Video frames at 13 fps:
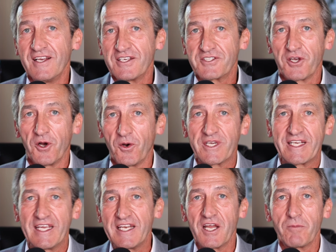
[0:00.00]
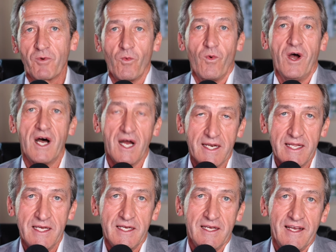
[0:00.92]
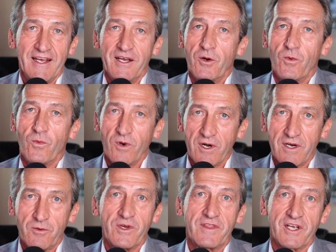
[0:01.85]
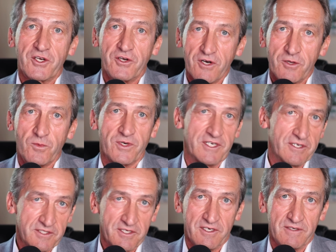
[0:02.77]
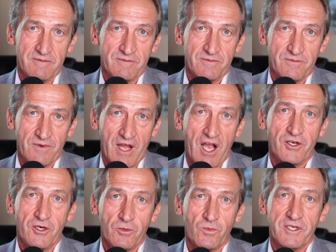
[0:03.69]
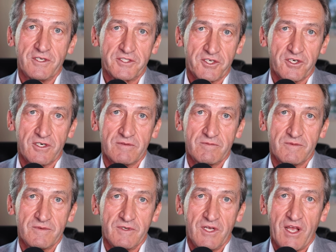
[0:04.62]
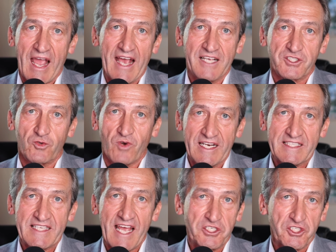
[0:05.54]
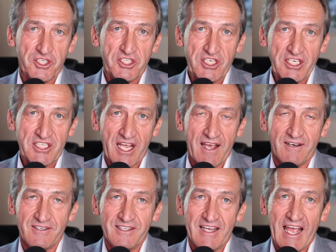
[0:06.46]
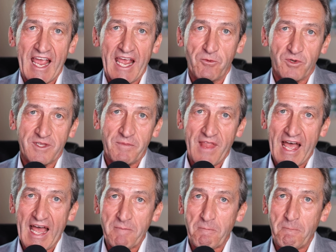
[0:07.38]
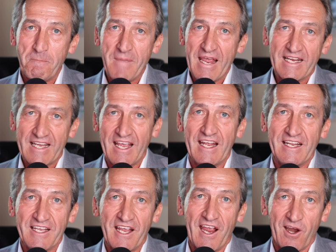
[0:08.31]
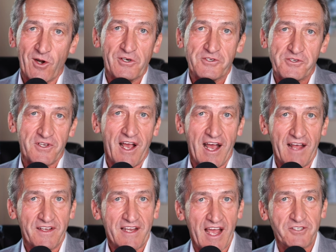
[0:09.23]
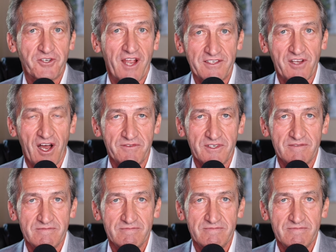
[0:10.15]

So key number one, work with a good realtor. A good realtor has great attention to detail and will not make any errors on the contract offer.